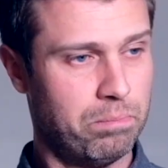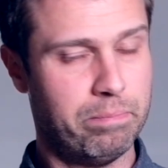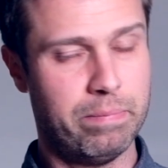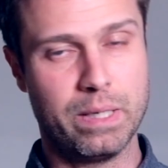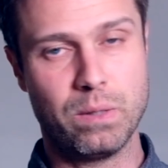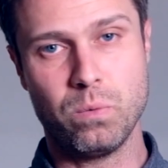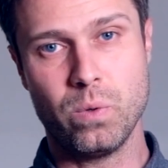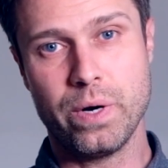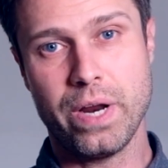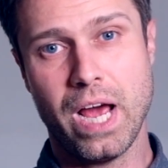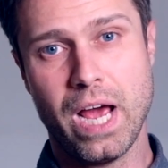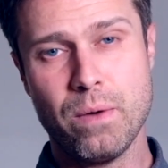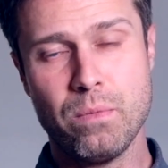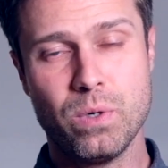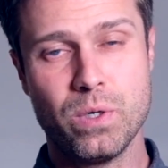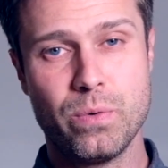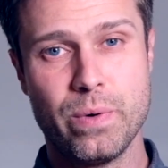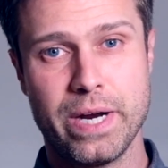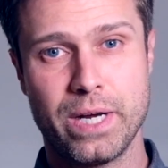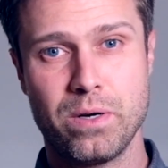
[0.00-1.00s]
But what I
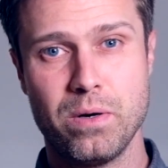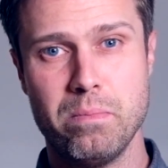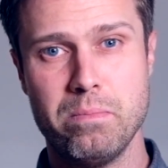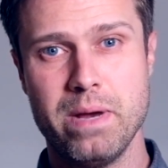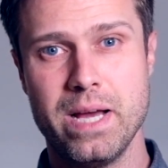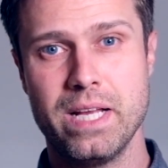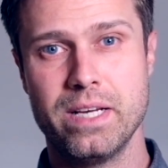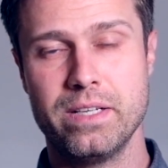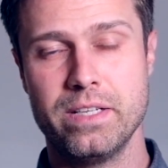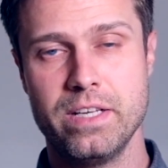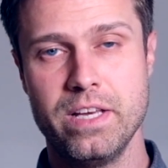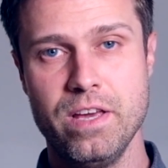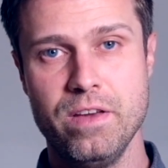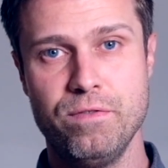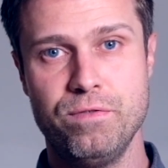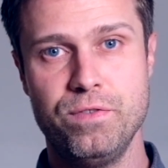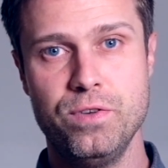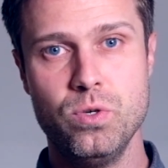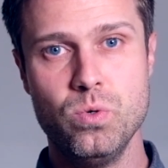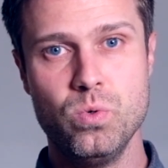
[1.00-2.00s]
would recommend,
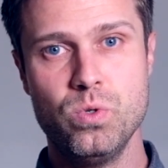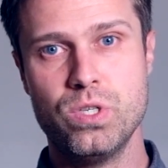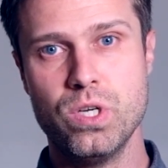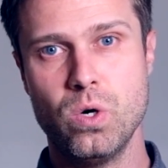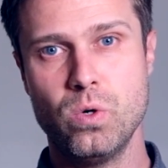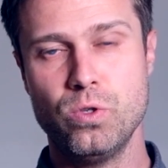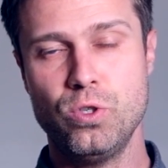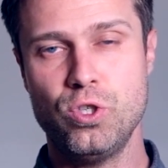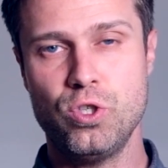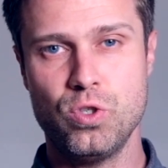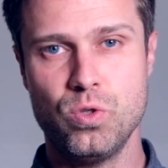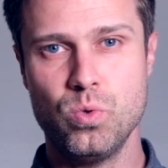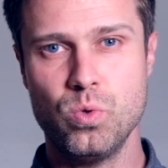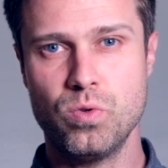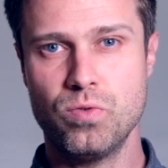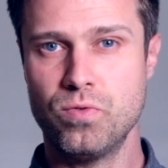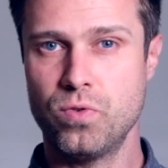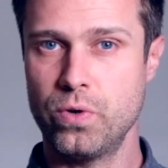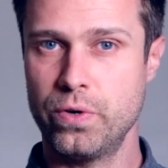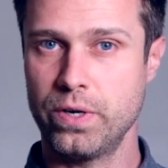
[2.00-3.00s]
if you don't
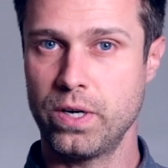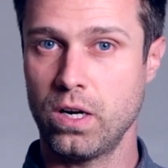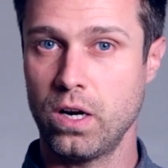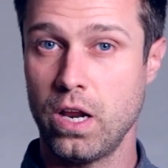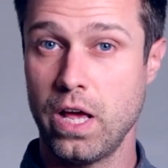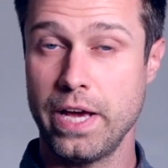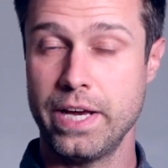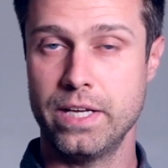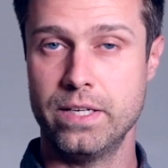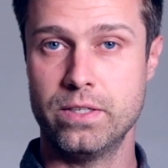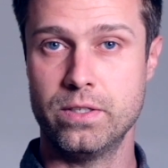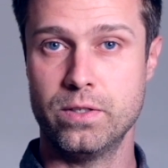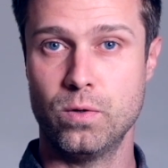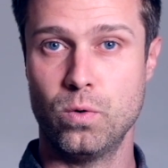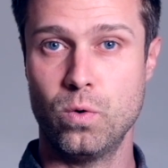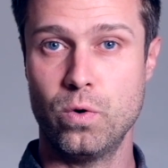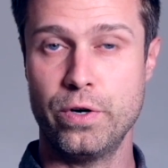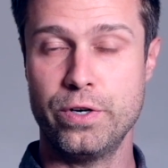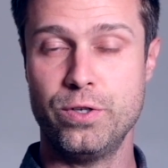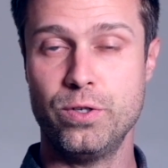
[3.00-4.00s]
shoot for a client
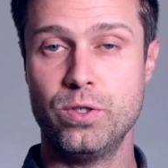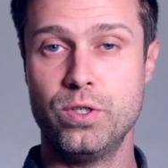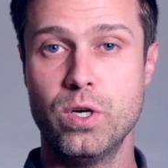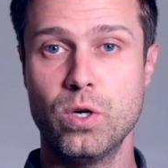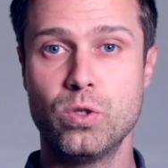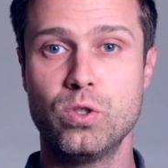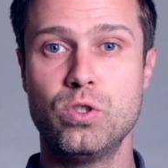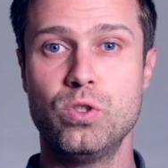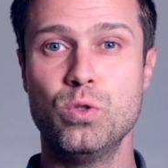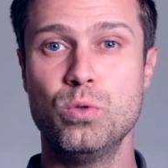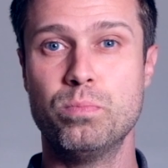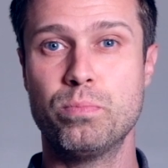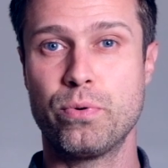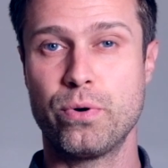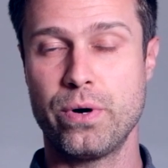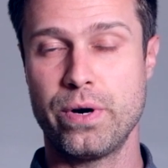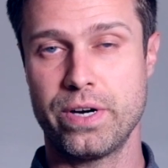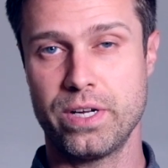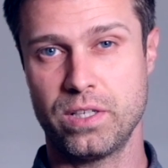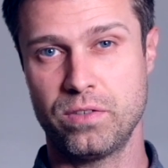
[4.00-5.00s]
or you don't do
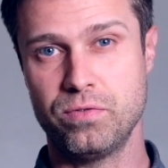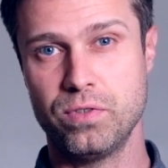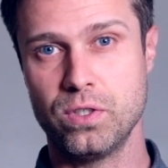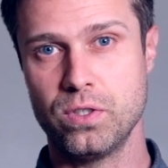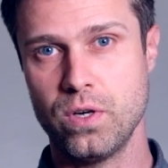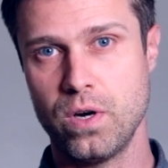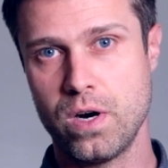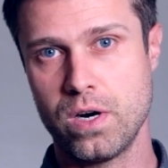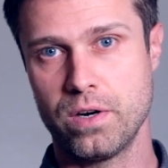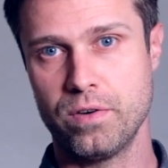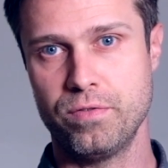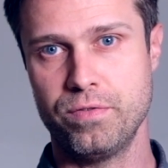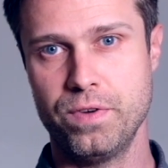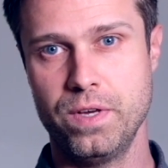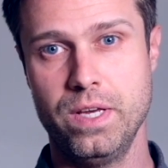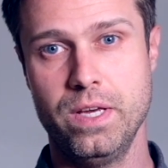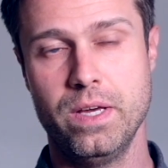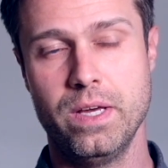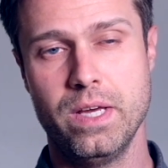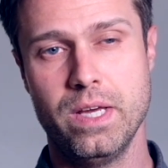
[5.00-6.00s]
product
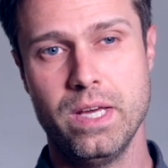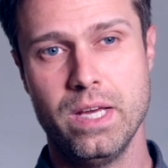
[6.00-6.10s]
photography,